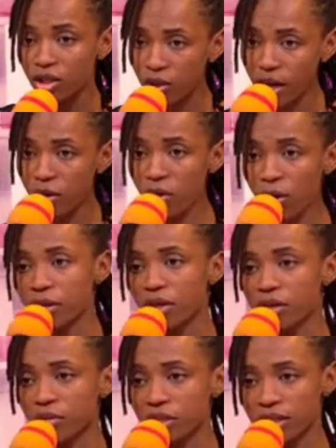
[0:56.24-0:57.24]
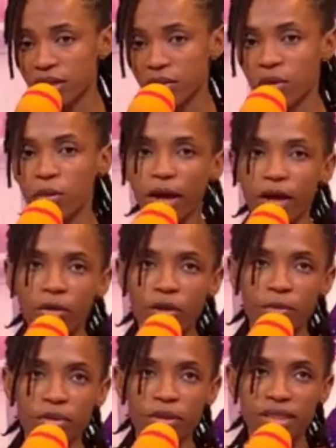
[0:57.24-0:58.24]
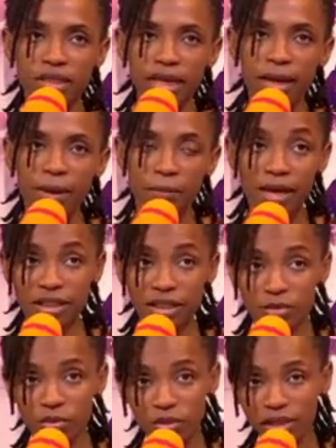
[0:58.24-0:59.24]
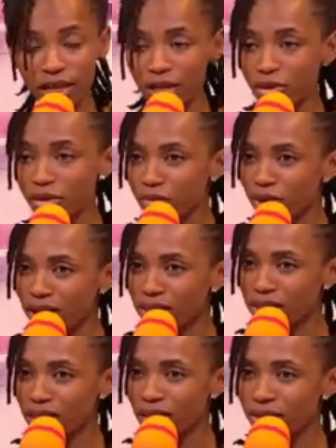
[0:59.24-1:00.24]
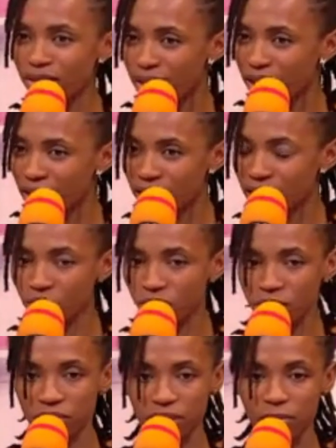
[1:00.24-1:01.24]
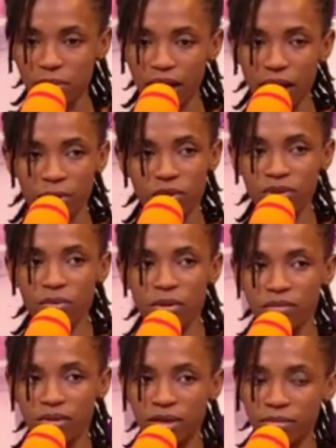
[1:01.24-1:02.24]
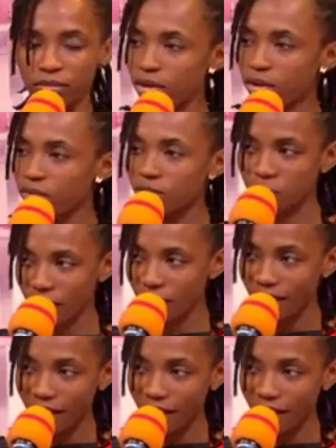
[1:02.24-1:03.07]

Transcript: So I grew up in a Christian home. I grew up with plenty books. I don't even know how I started liking to read, but I was not one of these people that